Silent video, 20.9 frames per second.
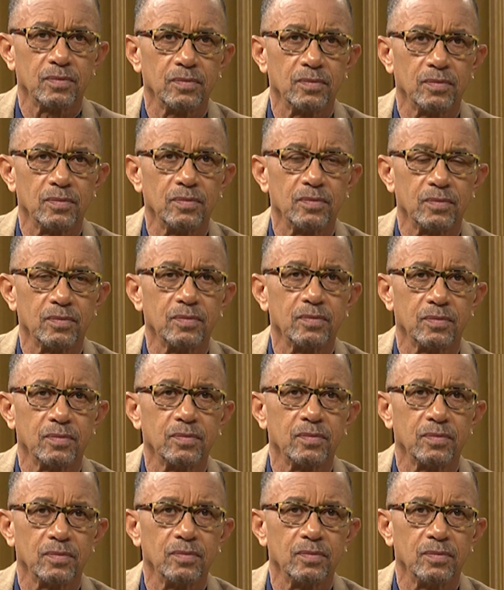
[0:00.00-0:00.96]

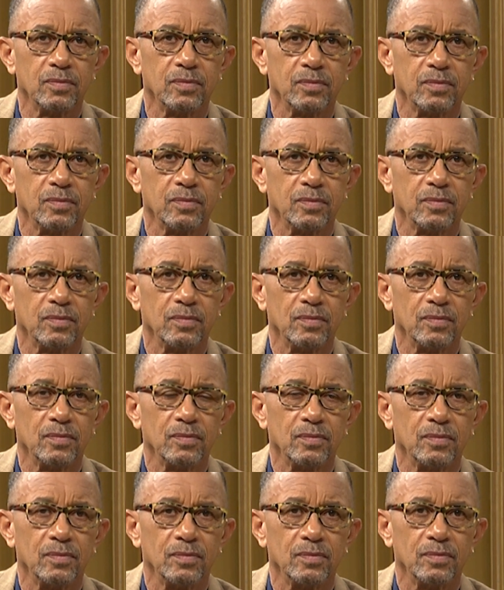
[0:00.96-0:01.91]

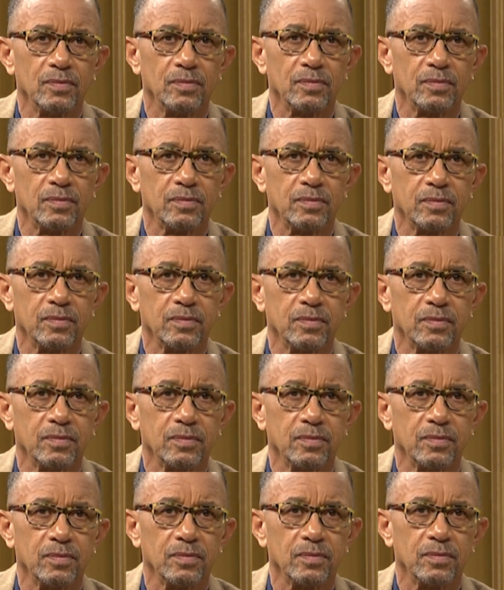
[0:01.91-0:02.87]

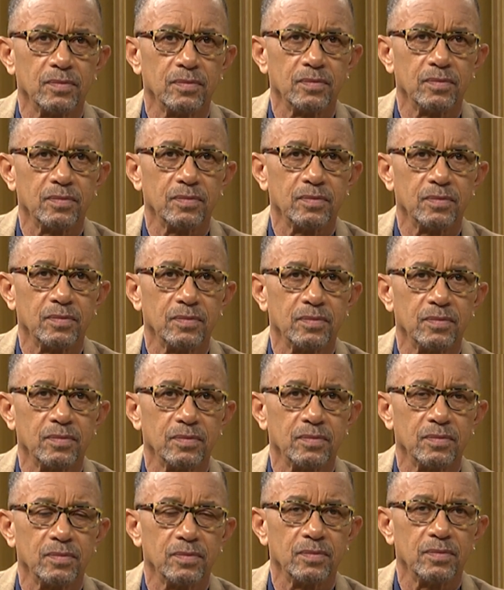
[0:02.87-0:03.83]

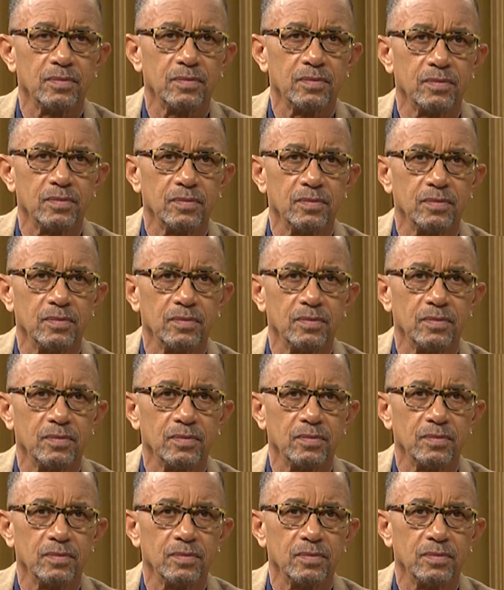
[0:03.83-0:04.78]

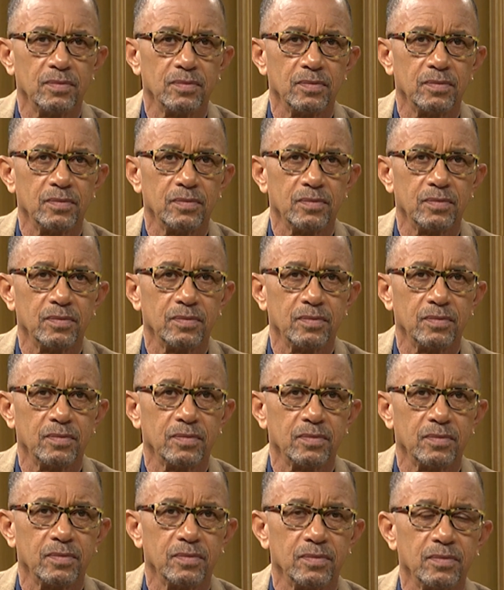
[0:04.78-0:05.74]

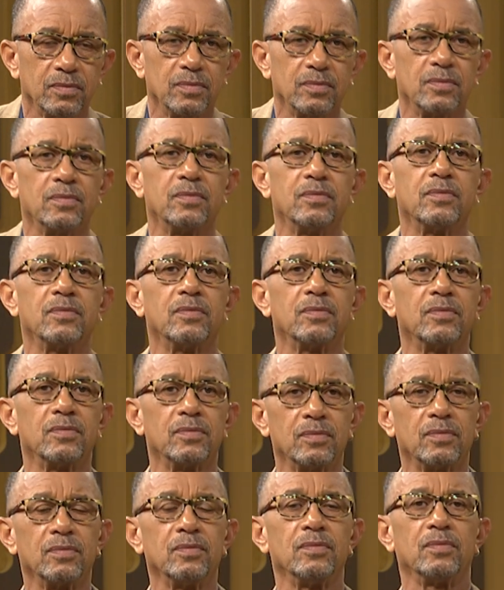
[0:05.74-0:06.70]

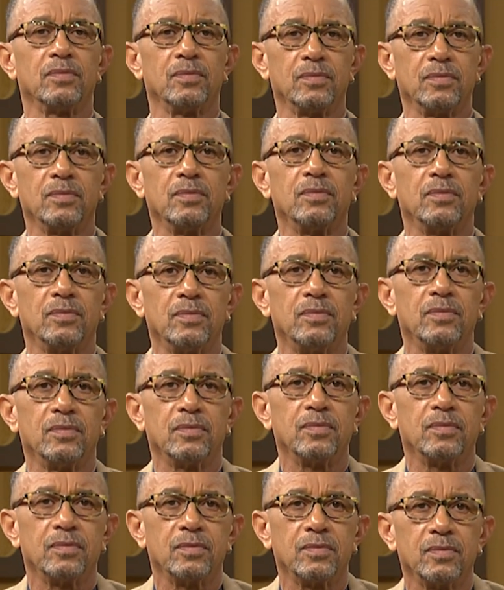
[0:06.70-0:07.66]

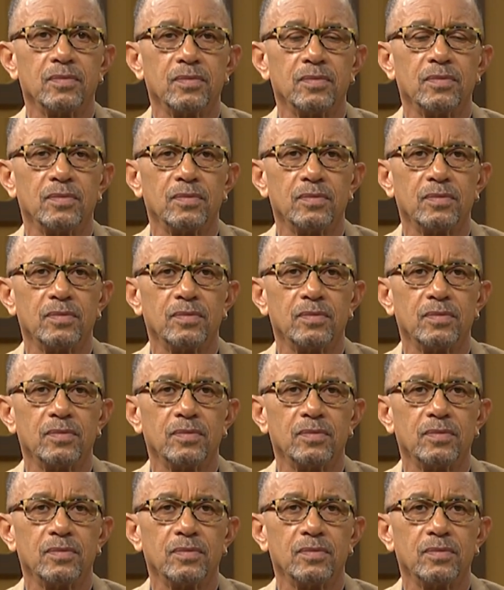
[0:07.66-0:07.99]
The person shown says nothing.